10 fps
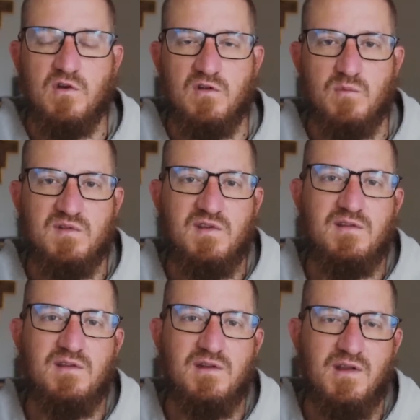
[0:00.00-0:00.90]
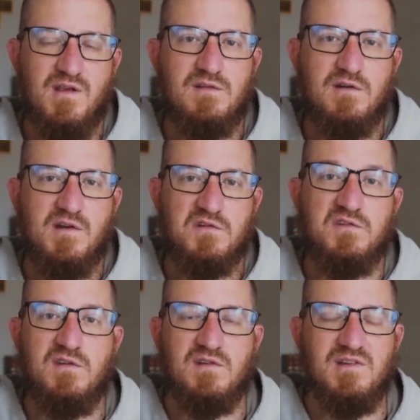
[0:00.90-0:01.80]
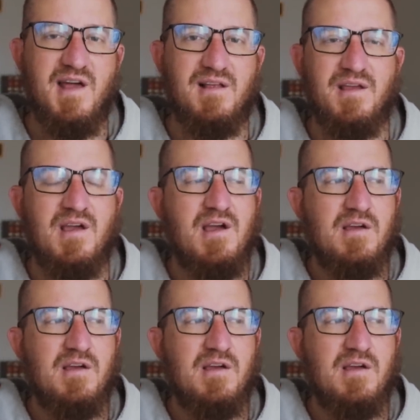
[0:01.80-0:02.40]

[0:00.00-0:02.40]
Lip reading: Christmas season, Easter season, Lent, like